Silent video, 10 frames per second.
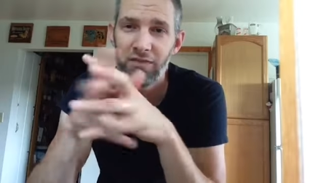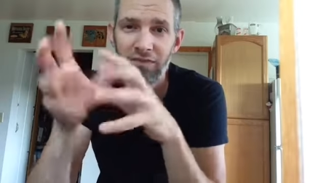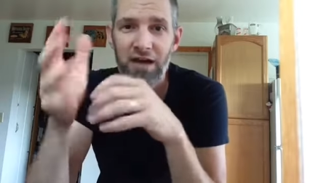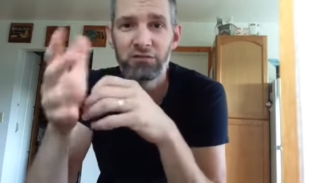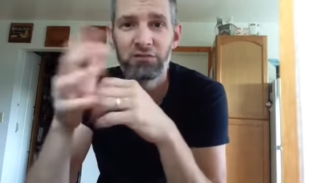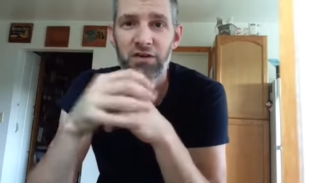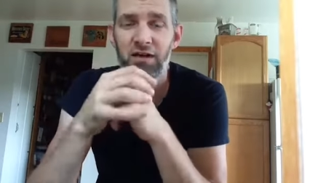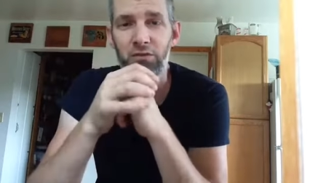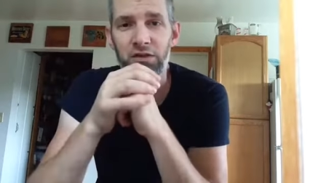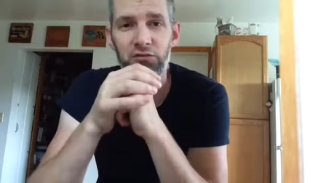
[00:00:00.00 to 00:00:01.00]
That's the
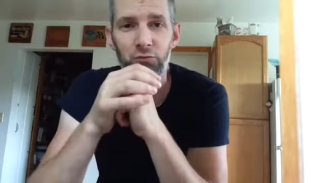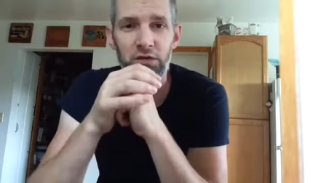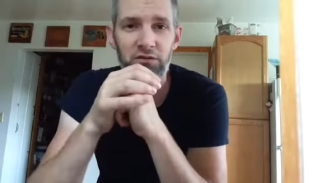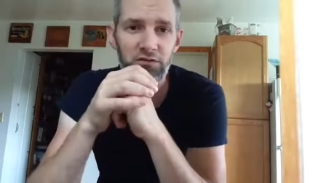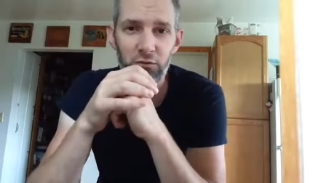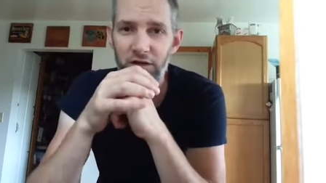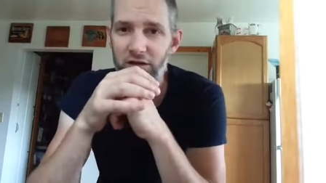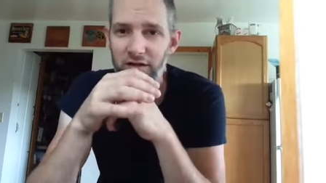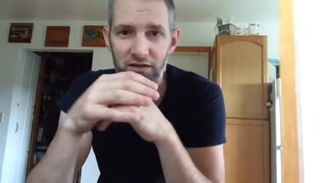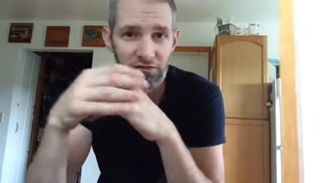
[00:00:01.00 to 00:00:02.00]
kind of things we need to do with
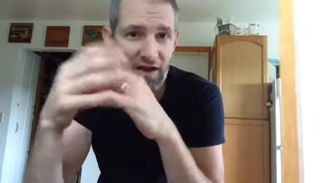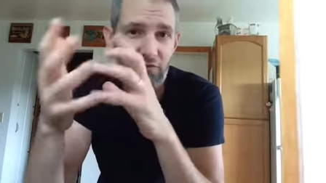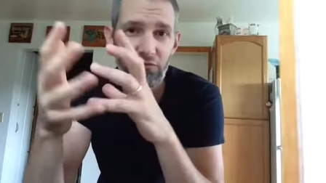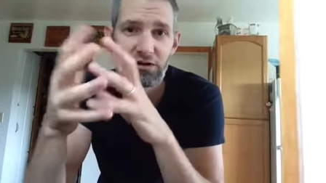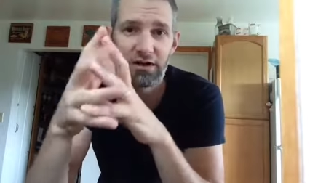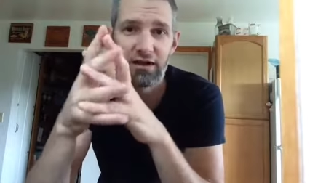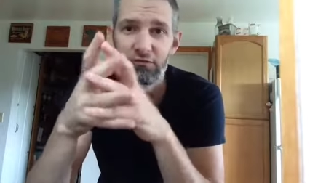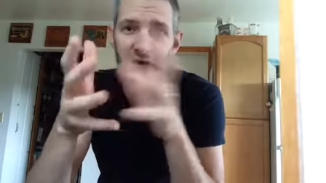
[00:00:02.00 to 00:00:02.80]
our kids every day.